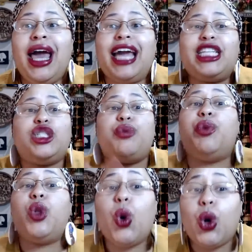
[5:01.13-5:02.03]

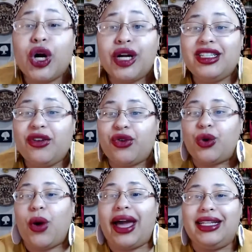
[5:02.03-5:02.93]
explore different
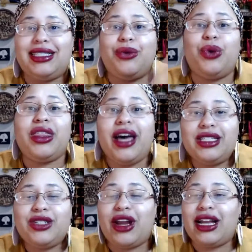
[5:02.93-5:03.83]
wines and with
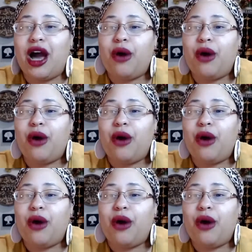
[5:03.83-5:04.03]
us right now